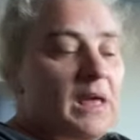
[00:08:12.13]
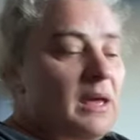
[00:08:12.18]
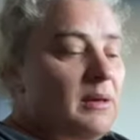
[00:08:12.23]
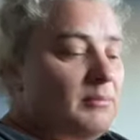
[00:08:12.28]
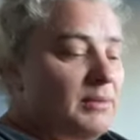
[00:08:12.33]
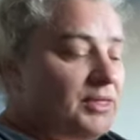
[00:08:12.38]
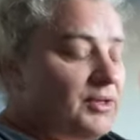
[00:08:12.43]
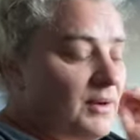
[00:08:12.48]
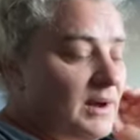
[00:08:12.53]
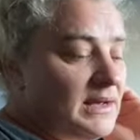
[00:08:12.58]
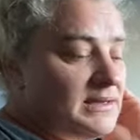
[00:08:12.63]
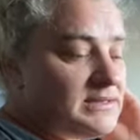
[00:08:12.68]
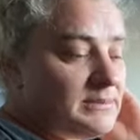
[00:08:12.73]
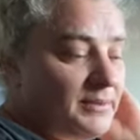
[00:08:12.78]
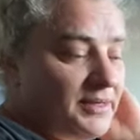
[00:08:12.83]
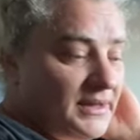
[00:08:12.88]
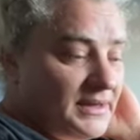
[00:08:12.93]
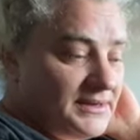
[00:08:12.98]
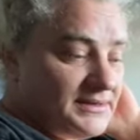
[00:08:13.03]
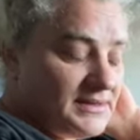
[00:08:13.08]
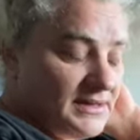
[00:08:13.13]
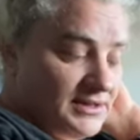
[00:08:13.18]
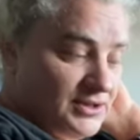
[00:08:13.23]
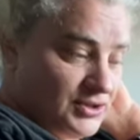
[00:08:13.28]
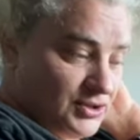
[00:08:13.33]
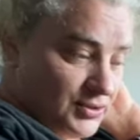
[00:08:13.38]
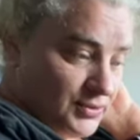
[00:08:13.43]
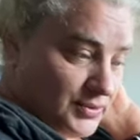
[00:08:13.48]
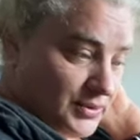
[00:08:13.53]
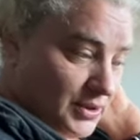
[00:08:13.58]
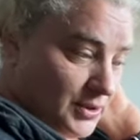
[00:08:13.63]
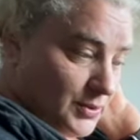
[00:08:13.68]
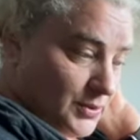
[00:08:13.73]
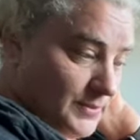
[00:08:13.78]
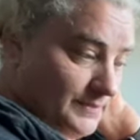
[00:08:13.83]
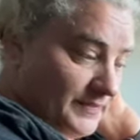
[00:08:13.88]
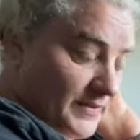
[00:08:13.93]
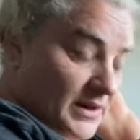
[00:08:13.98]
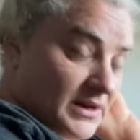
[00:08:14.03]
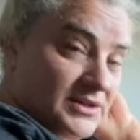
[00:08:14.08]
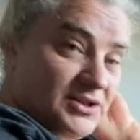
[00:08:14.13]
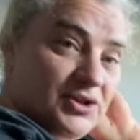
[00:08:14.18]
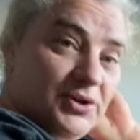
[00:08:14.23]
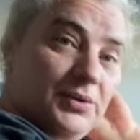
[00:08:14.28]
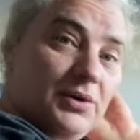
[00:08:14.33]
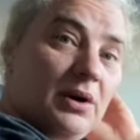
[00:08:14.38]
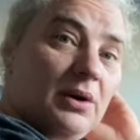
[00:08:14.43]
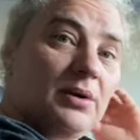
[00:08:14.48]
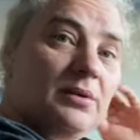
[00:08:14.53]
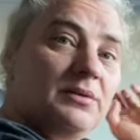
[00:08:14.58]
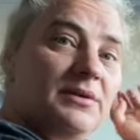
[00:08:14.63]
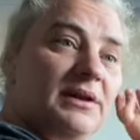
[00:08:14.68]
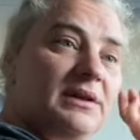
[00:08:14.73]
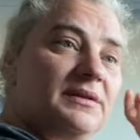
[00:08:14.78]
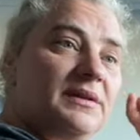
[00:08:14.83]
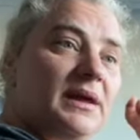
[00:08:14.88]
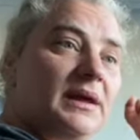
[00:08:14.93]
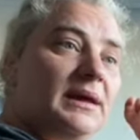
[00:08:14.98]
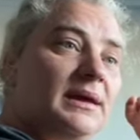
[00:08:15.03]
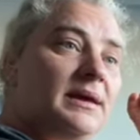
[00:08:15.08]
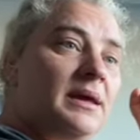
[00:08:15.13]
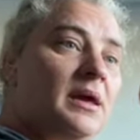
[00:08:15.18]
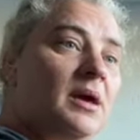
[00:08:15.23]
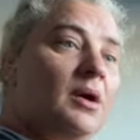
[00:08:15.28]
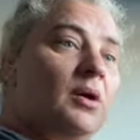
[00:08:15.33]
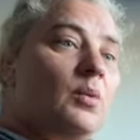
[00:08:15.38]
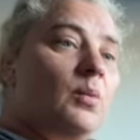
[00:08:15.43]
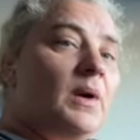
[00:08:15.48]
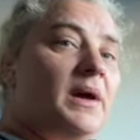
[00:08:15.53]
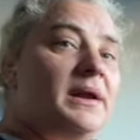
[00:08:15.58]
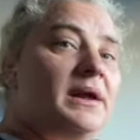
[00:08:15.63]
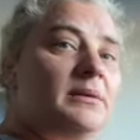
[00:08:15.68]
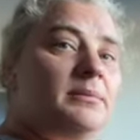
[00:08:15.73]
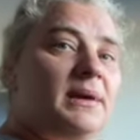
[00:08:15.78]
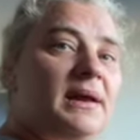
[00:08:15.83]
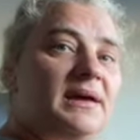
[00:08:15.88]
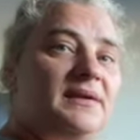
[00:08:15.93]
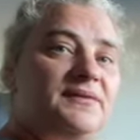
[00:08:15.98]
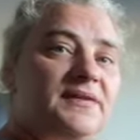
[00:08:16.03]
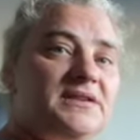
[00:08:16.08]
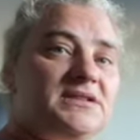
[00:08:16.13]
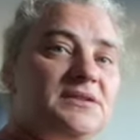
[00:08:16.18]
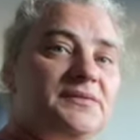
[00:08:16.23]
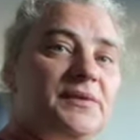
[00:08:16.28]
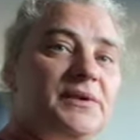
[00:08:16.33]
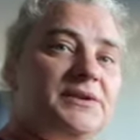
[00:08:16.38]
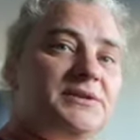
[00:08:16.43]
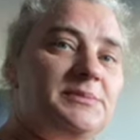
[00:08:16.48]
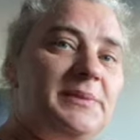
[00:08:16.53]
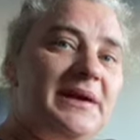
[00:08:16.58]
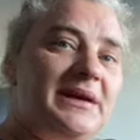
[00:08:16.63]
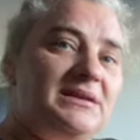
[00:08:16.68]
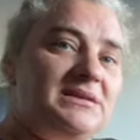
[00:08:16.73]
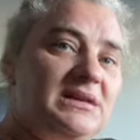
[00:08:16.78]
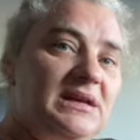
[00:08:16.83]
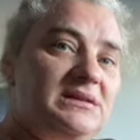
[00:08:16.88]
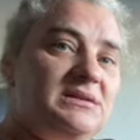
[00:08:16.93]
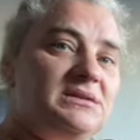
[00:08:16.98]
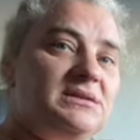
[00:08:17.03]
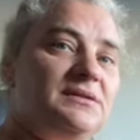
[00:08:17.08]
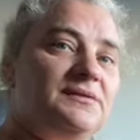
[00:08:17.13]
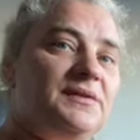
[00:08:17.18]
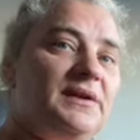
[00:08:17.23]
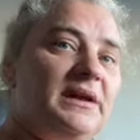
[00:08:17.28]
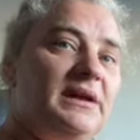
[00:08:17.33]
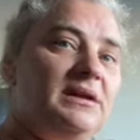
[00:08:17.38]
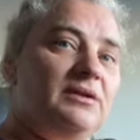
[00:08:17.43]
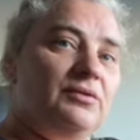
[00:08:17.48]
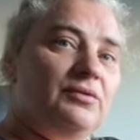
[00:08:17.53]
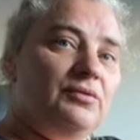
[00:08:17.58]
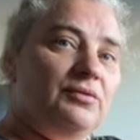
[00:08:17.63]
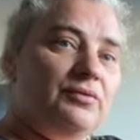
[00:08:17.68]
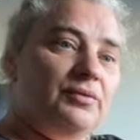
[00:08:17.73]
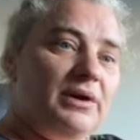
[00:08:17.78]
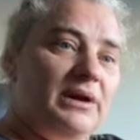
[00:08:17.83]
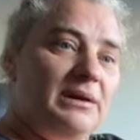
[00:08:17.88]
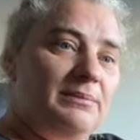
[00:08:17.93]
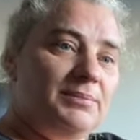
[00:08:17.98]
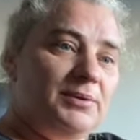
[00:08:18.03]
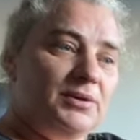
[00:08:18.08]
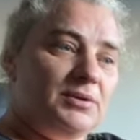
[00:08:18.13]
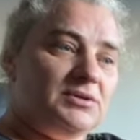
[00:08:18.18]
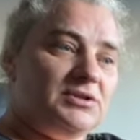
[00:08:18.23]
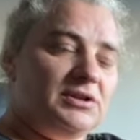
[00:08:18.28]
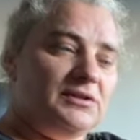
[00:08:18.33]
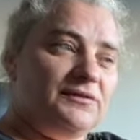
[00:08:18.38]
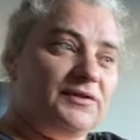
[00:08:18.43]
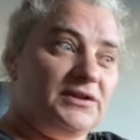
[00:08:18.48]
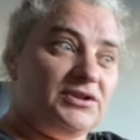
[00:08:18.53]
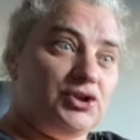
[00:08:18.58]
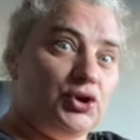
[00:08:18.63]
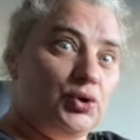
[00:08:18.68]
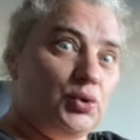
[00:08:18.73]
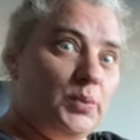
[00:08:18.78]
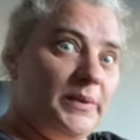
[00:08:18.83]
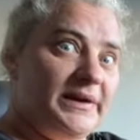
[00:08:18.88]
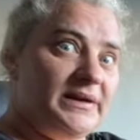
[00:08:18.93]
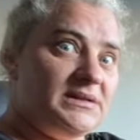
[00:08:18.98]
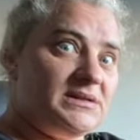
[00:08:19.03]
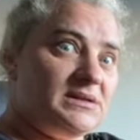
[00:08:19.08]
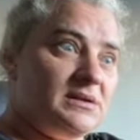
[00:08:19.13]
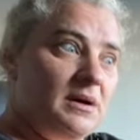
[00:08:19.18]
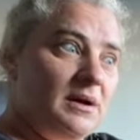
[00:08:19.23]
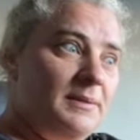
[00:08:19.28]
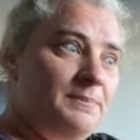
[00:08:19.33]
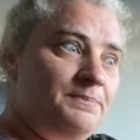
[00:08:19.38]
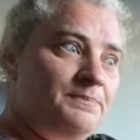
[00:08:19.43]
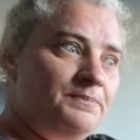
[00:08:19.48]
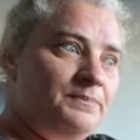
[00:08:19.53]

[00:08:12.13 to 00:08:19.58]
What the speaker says: But there are some things I do know. I do know that the One Act Play Festival is being tentatively rebooked for 2 weeks' time.